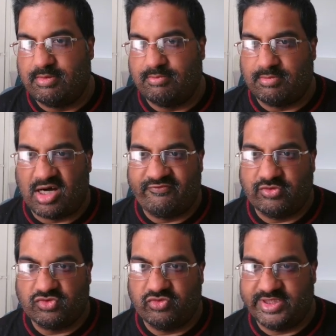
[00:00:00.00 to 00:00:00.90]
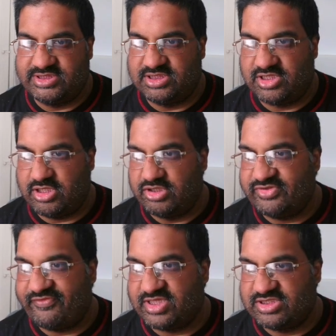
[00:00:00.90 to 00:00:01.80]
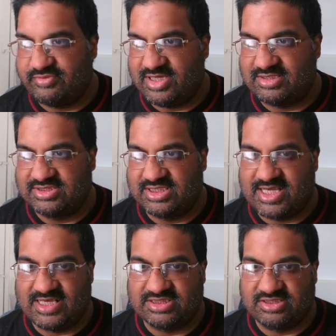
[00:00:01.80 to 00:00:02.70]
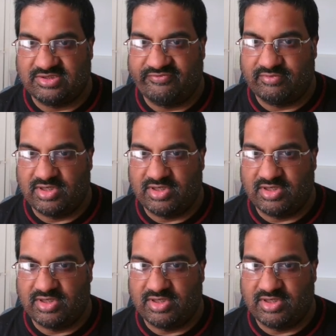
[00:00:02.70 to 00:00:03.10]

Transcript: Marvel created a huge event to announce the cast of